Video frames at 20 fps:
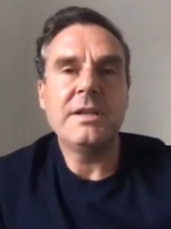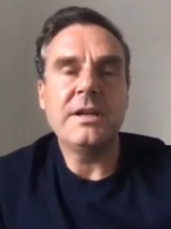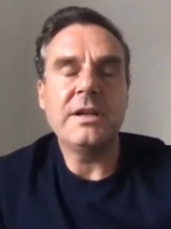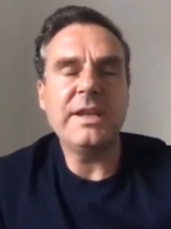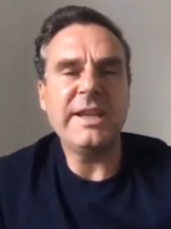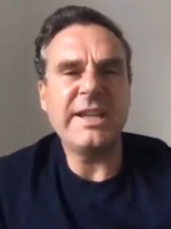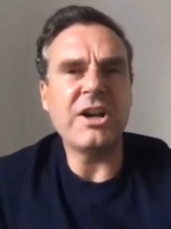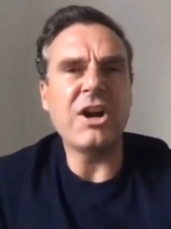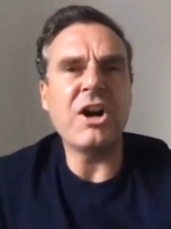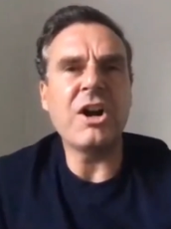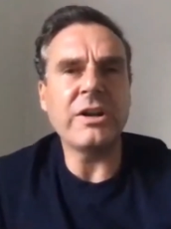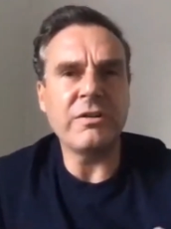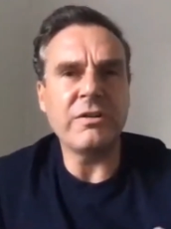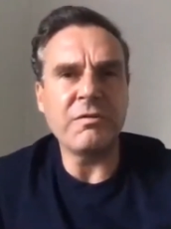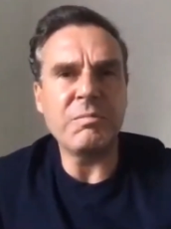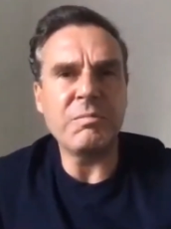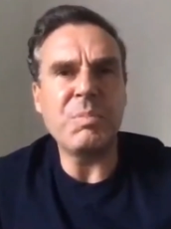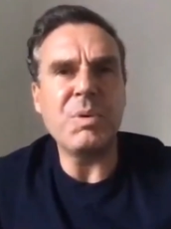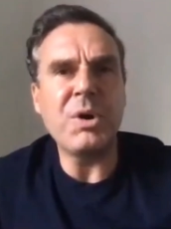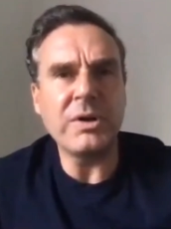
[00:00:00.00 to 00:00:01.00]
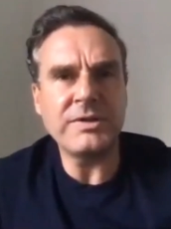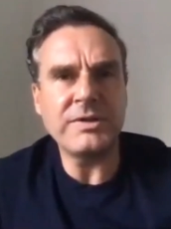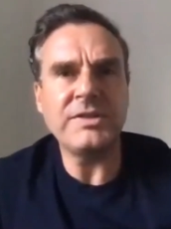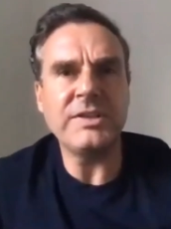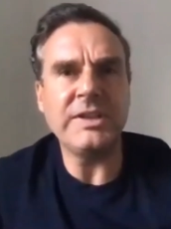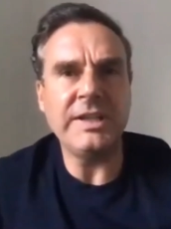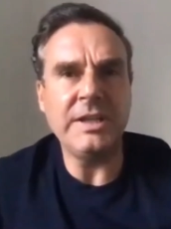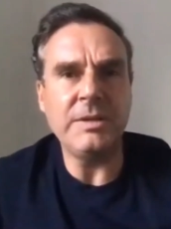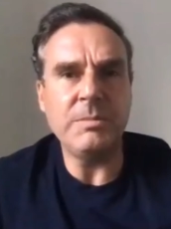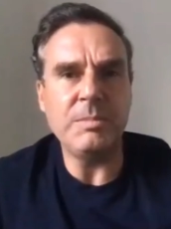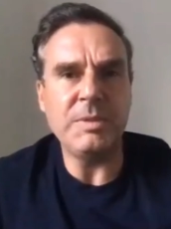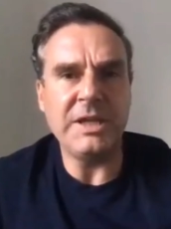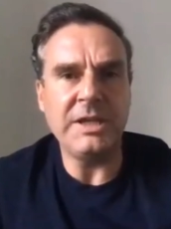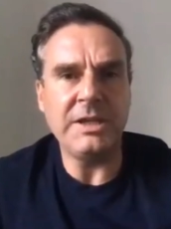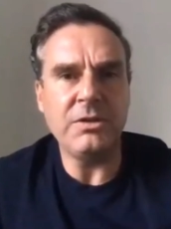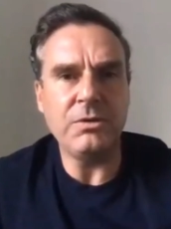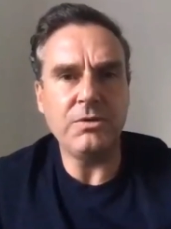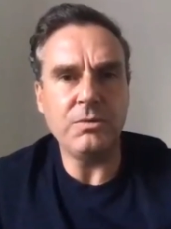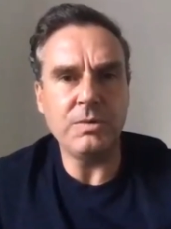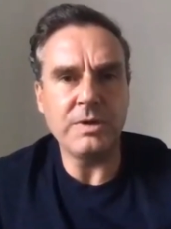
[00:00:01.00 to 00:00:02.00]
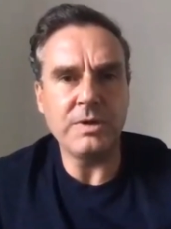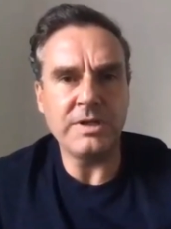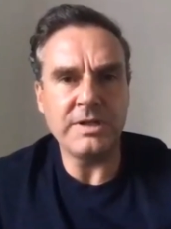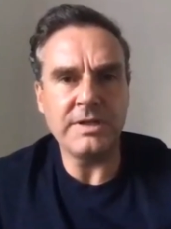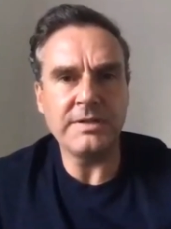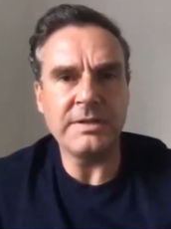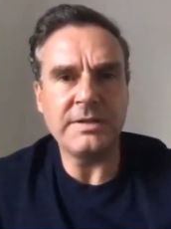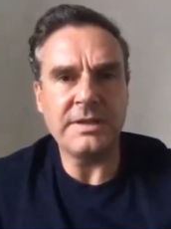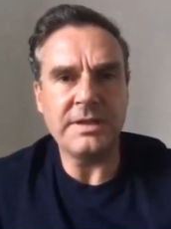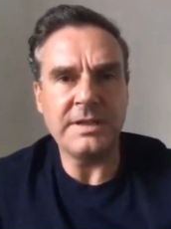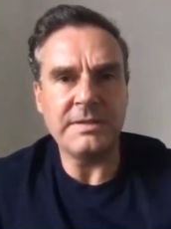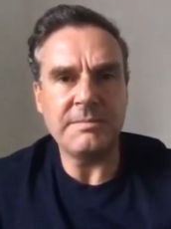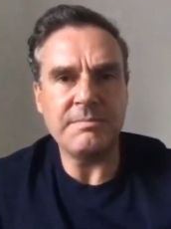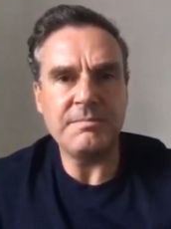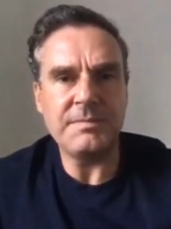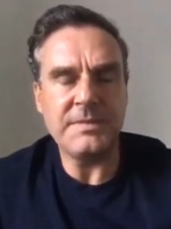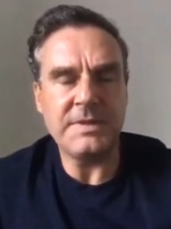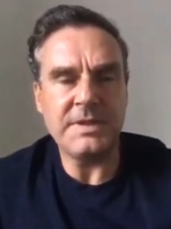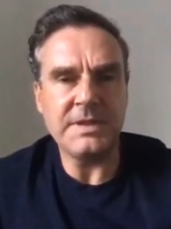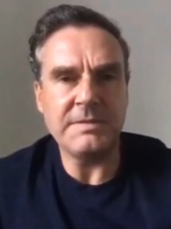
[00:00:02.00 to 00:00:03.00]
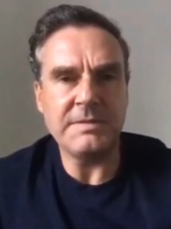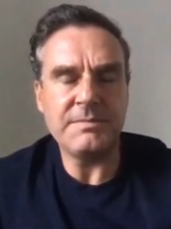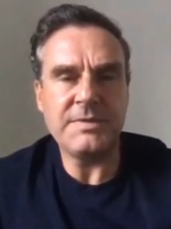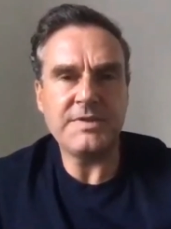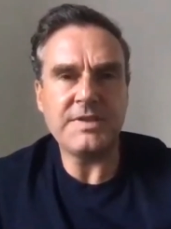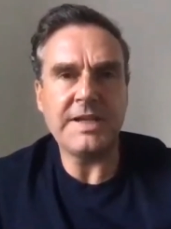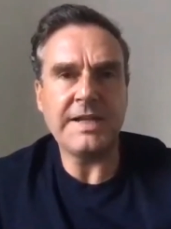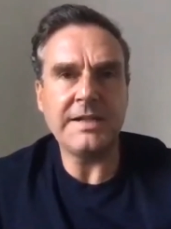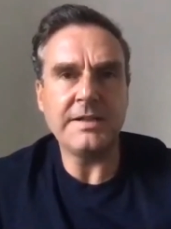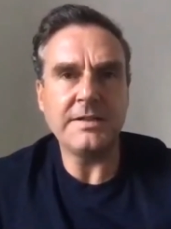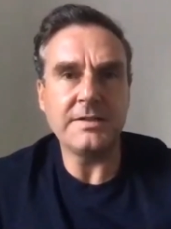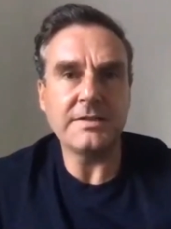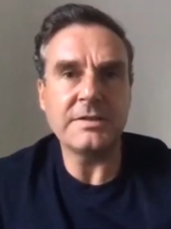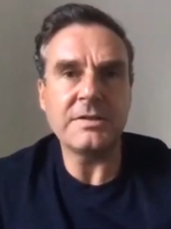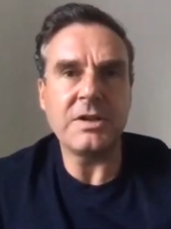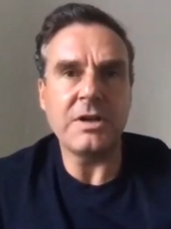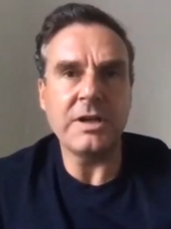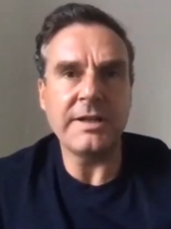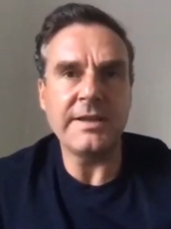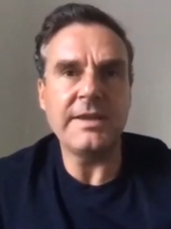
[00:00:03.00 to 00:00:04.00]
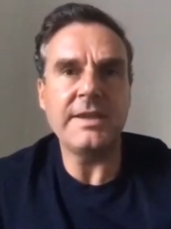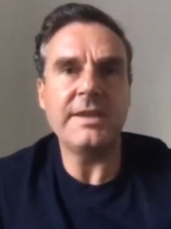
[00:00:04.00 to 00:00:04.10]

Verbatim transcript: I think Gartner have bought CEB, who were the the, the sales kind of